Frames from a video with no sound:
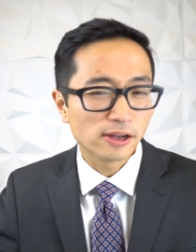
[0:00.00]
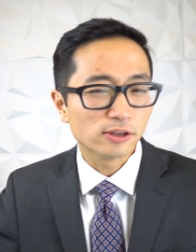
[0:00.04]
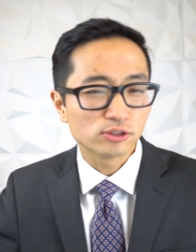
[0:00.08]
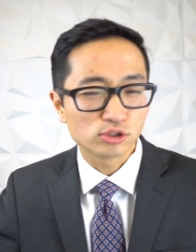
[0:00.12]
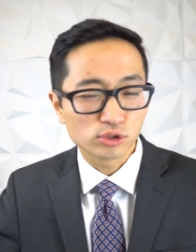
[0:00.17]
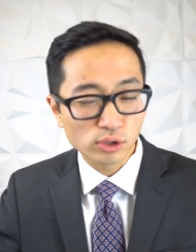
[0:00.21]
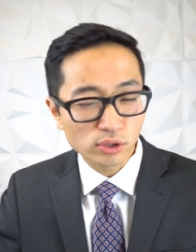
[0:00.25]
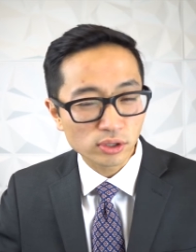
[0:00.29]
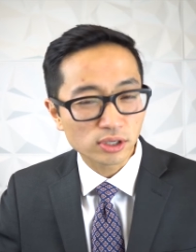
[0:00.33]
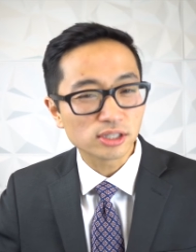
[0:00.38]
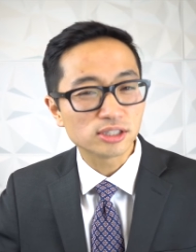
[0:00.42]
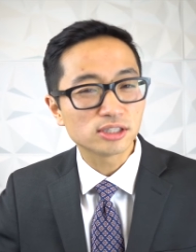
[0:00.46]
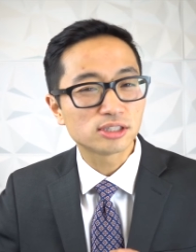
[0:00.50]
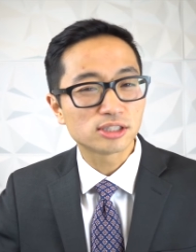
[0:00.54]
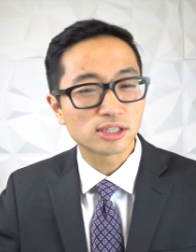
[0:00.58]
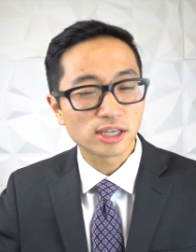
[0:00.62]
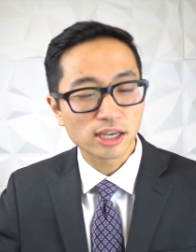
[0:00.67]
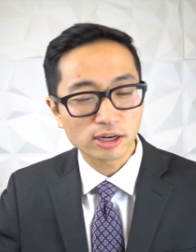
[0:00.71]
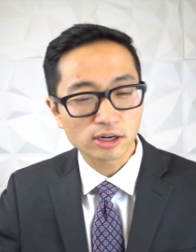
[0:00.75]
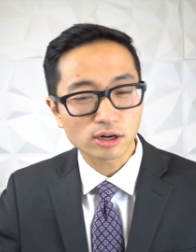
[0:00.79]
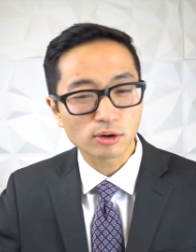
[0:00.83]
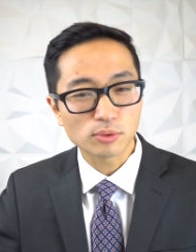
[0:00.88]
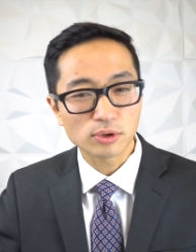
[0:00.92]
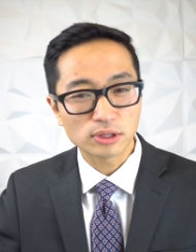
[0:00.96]
So you can
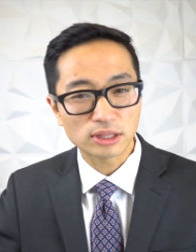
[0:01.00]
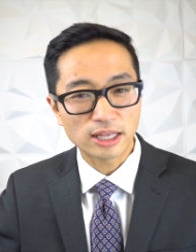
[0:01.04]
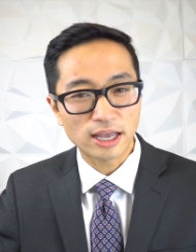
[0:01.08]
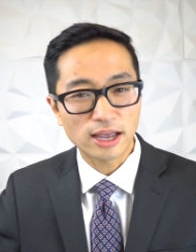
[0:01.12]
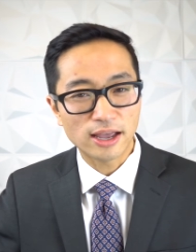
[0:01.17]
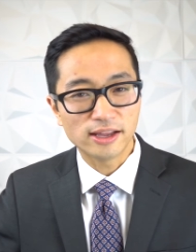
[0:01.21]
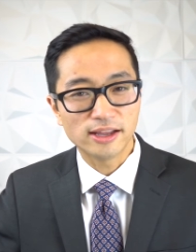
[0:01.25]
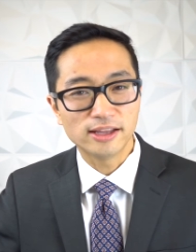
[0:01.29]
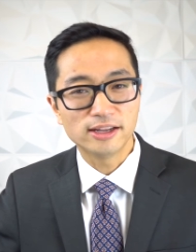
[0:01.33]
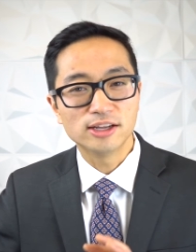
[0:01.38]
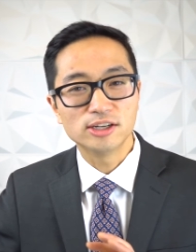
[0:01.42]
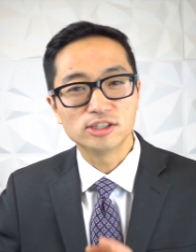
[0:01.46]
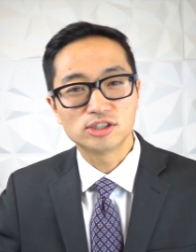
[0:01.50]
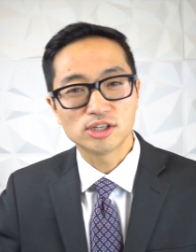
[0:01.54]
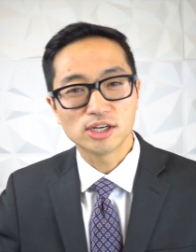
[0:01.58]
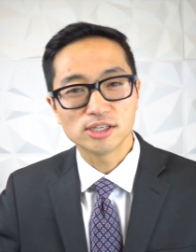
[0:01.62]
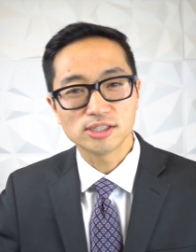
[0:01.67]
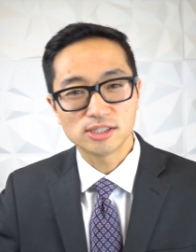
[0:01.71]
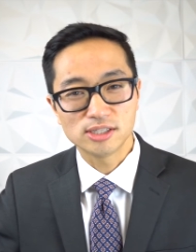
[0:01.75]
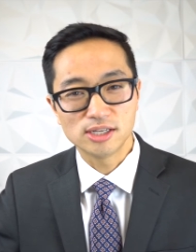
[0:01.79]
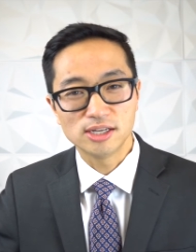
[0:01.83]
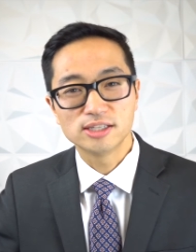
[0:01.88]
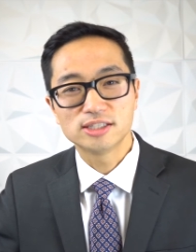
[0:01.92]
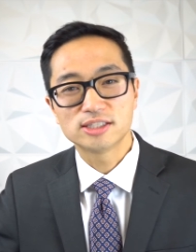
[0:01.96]
tinker with that and
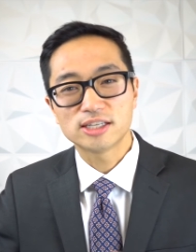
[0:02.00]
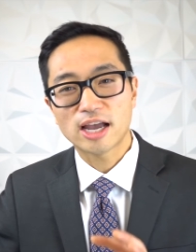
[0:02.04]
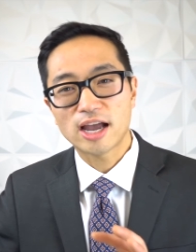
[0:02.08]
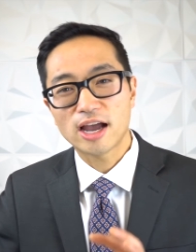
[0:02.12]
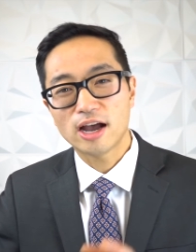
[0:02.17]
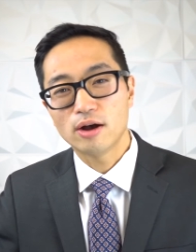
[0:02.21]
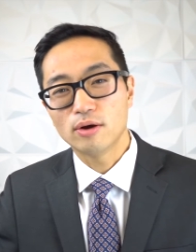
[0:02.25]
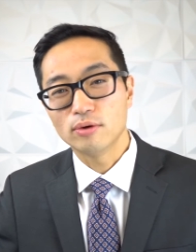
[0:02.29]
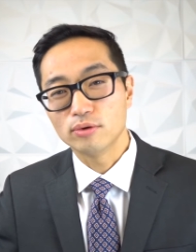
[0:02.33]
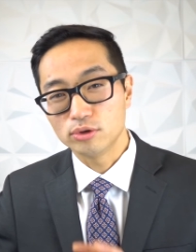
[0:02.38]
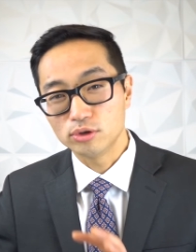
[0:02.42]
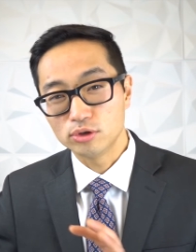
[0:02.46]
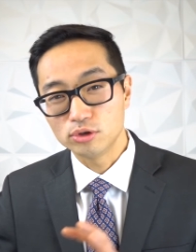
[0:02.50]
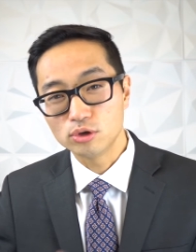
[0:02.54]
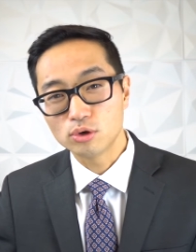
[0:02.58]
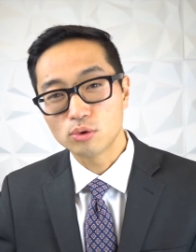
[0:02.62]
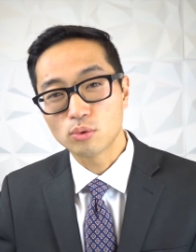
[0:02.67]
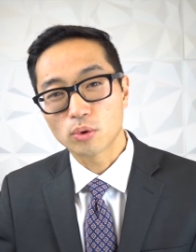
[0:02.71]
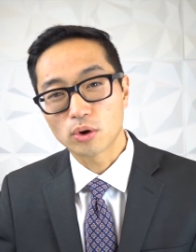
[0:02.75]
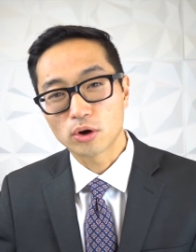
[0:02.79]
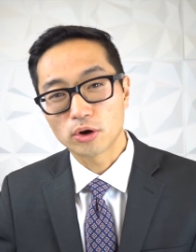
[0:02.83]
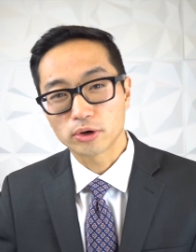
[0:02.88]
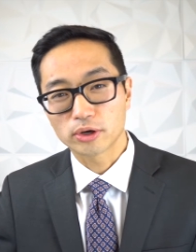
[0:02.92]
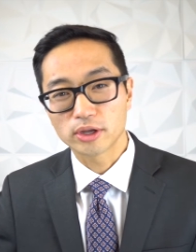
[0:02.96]
adjust it to how you
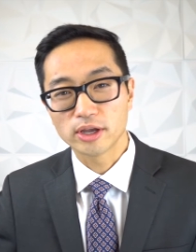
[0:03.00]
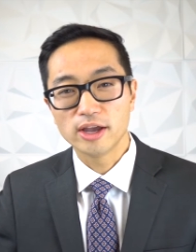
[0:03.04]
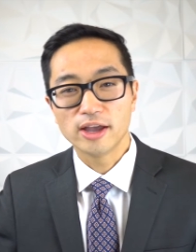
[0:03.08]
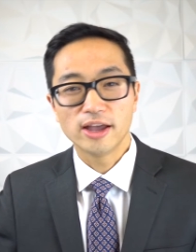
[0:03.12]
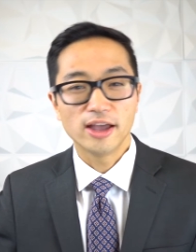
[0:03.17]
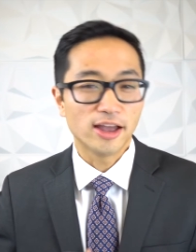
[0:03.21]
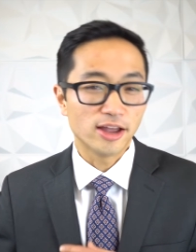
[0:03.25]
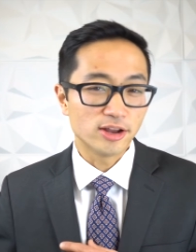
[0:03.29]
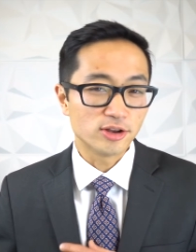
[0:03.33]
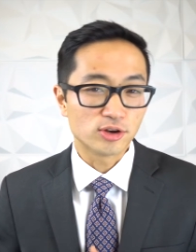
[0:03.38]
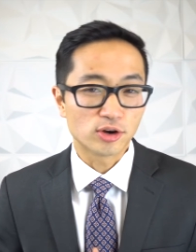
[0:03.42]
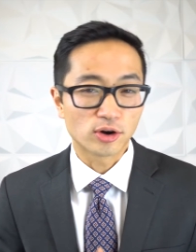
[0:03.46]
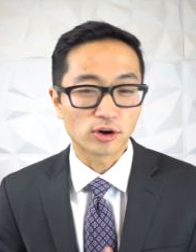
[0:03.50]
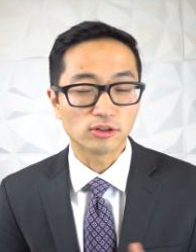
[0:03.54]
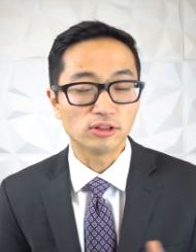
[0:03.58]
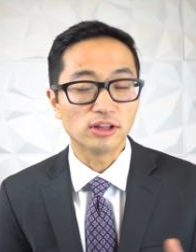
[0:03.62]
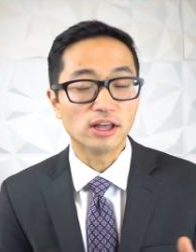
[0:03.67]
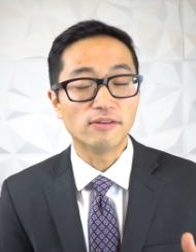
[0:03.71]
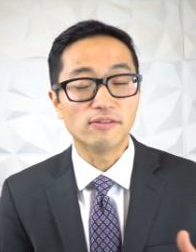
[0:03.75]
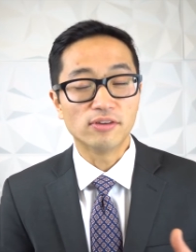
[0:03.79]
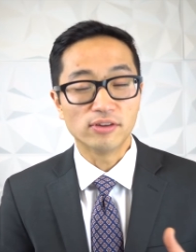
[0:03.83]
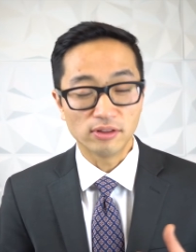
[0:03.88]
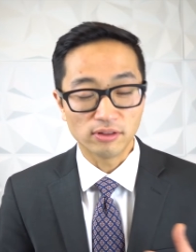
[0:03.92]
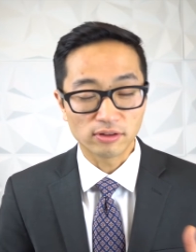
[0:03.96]
work and your
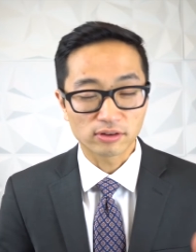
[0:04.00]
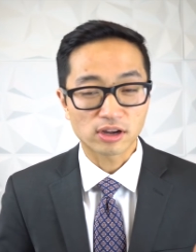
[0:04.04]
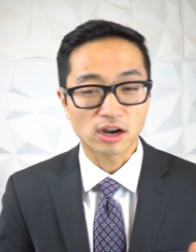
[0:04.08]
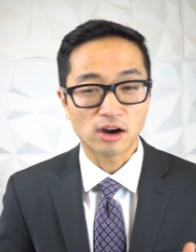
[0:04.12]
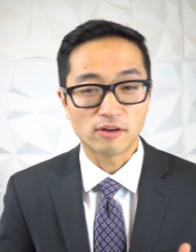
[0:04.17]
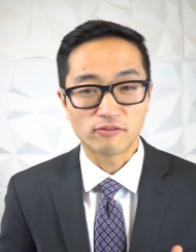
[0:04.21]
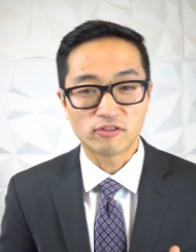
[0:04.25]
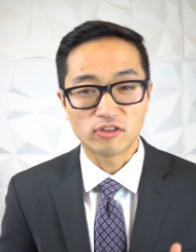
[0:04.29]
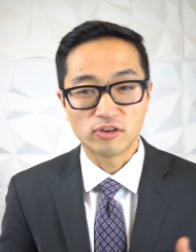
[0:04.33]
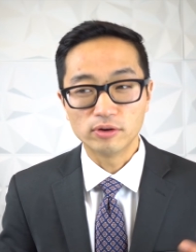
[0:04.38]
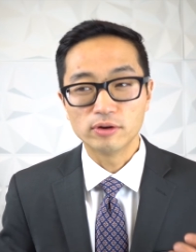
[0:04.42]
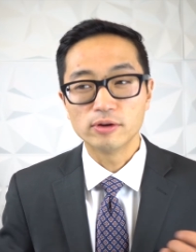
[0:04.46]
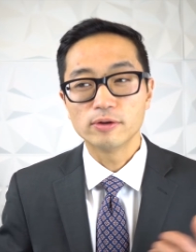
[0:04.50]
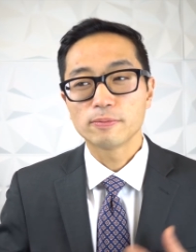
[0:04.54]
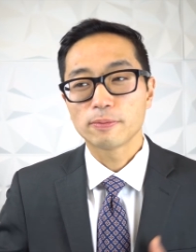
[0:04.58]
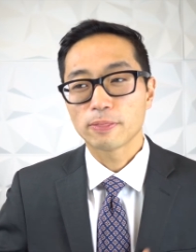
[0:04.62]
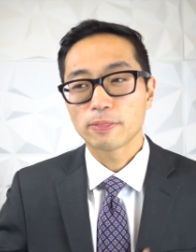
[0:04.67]
level of comfort